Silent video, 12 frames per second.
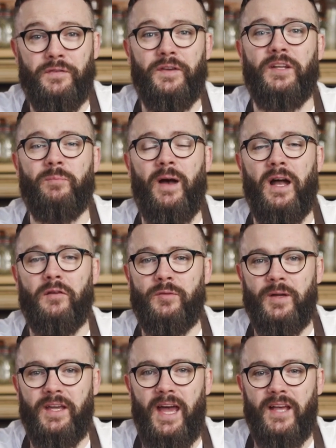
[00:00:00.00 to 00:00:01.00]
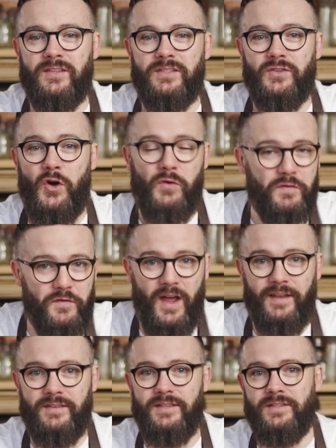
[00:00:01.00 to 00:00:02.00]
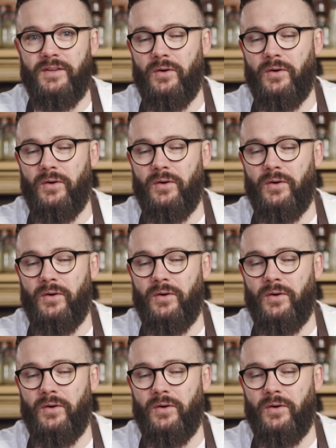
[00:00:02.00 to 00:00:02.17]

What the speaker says: feedback from a guest or a friend